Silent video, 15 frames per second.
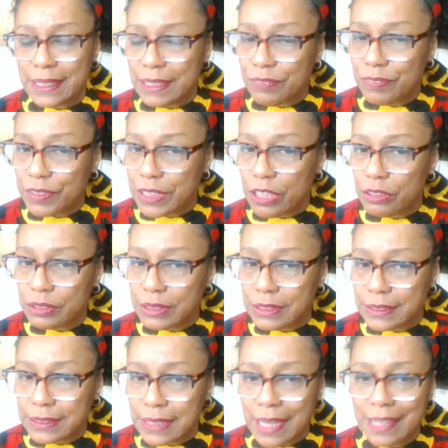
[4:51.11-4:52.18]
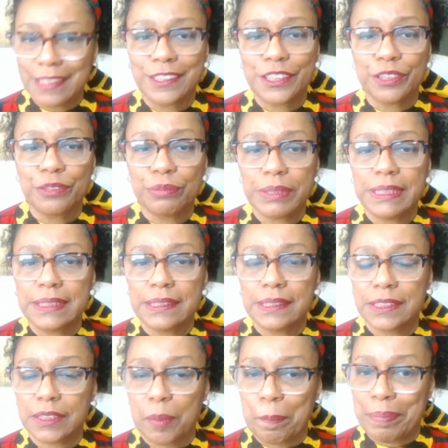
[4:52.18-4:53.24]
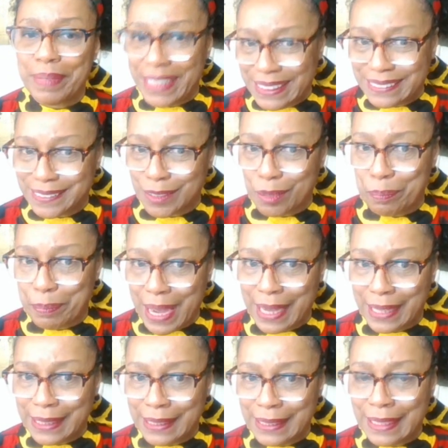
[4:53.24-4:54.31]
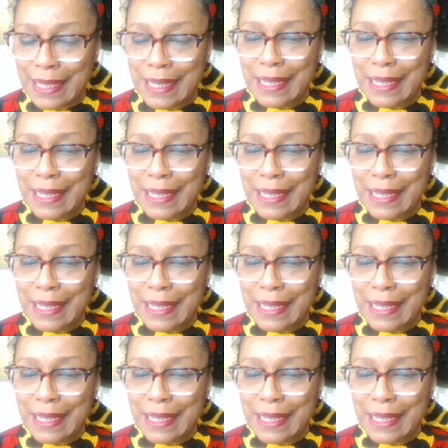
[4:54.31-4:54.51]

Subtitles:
even though there's not a good reason to beat somebody,